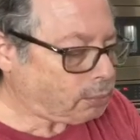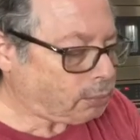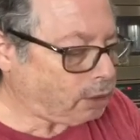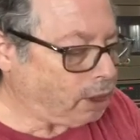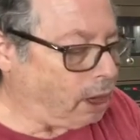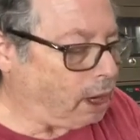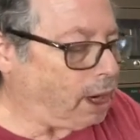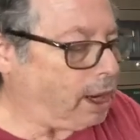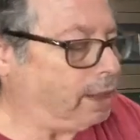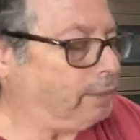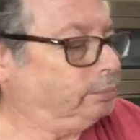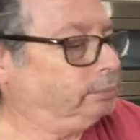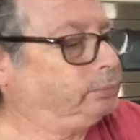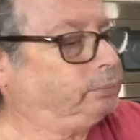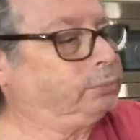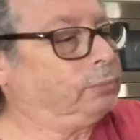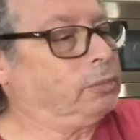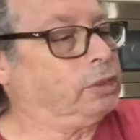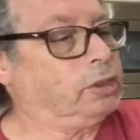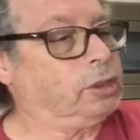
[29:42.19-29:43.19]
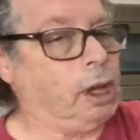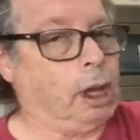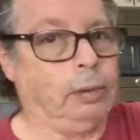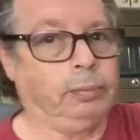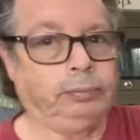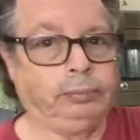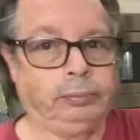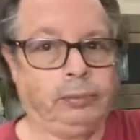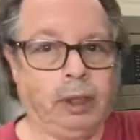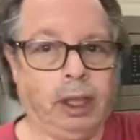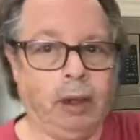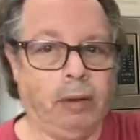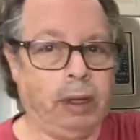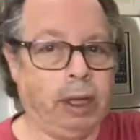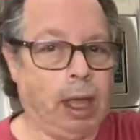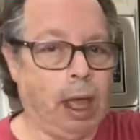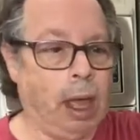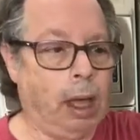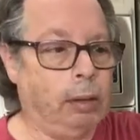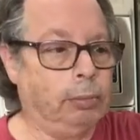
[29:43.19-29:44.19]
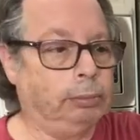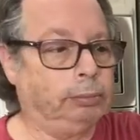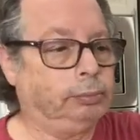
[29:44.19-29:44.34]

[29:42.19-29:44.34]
All right, so here we go.